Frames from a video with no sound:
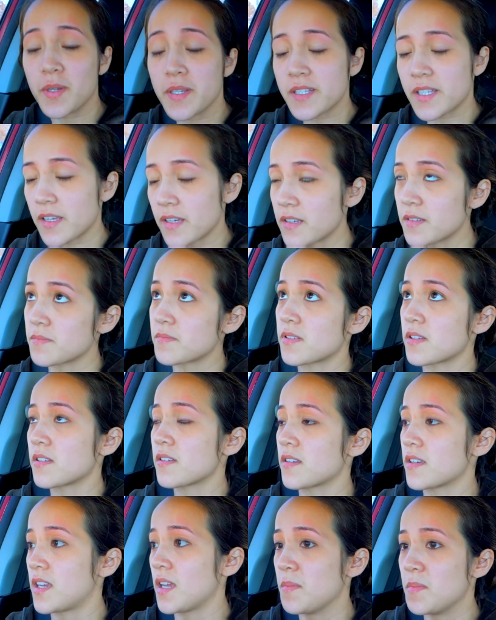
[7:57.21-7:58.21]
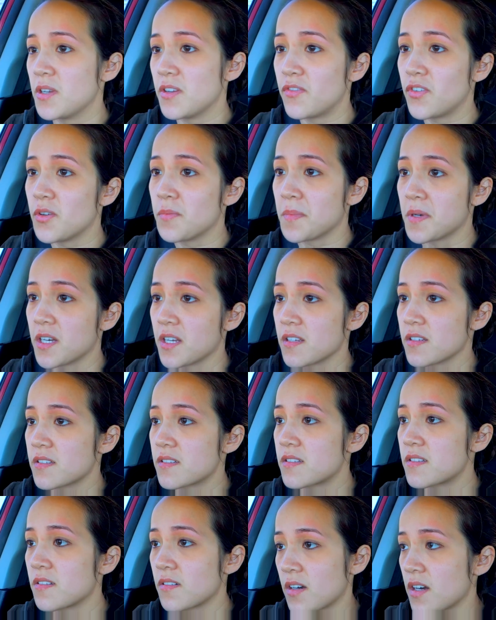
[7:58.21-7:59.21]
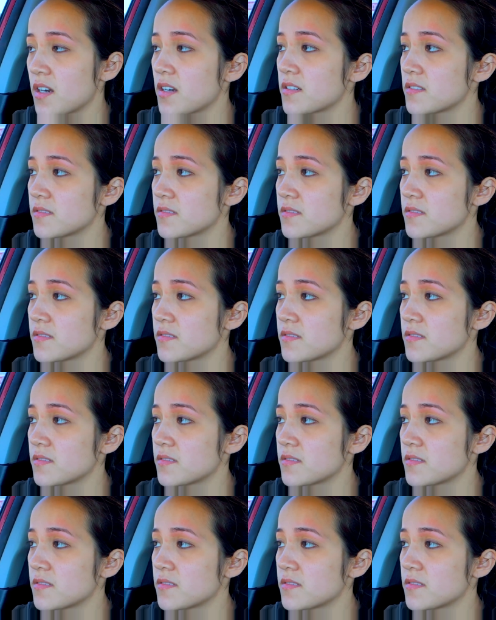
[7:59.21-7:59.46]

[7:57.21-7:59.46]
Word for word: He's like, give me a few minutes, okay?